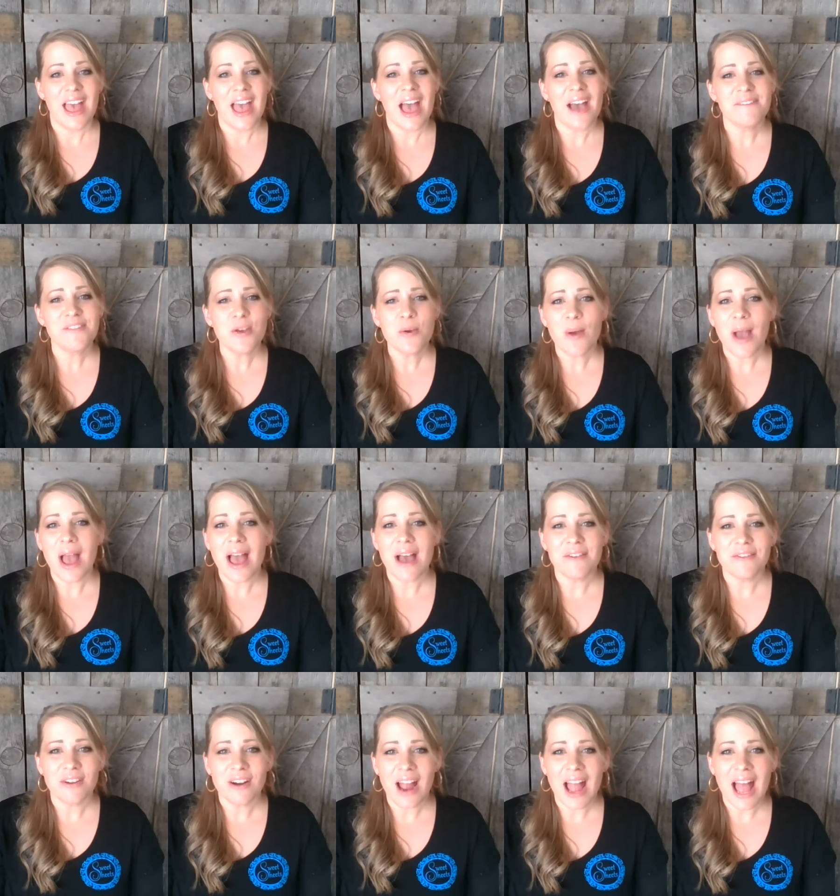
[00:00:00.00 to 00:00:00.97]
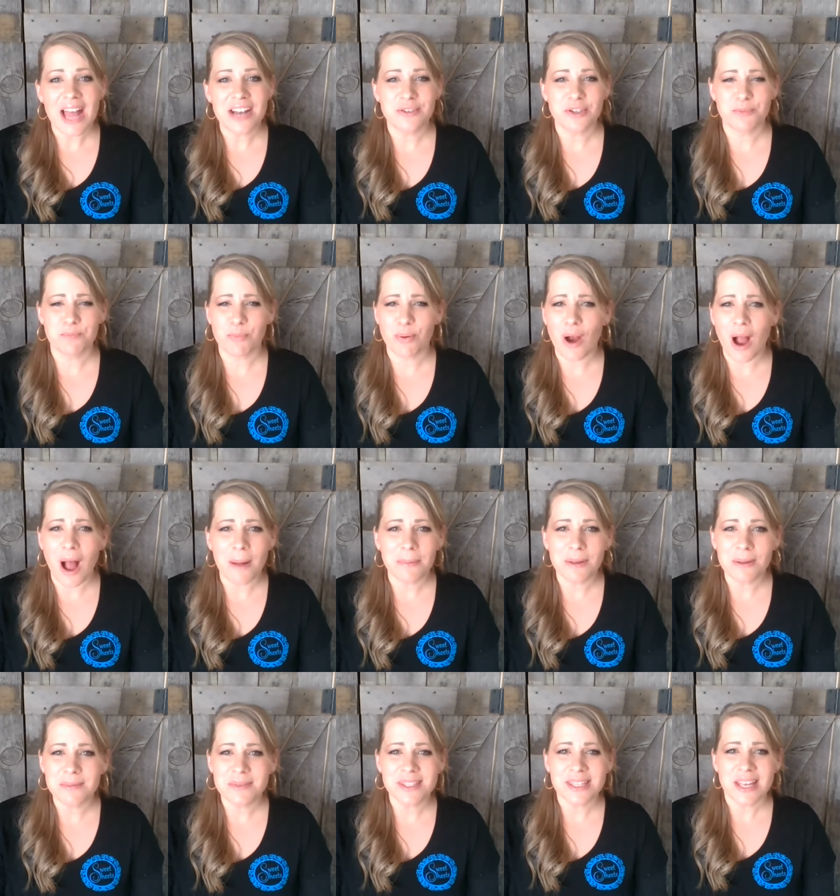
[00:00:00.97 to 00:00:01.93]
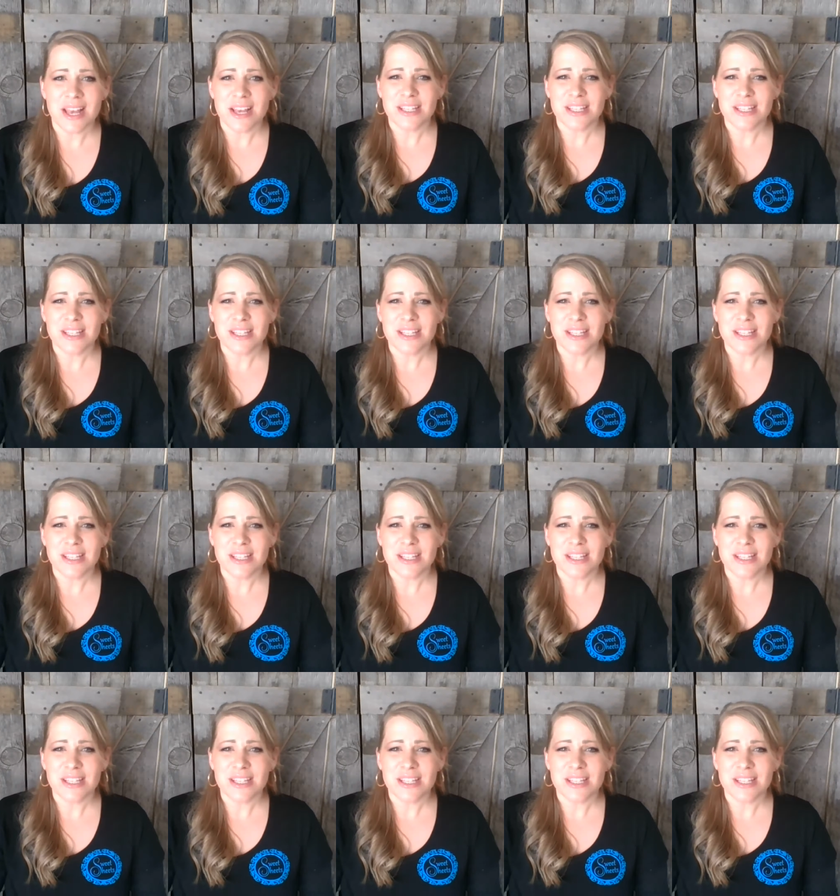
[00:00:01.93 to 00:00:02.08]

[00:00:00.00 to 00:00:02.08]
Have you ever had problems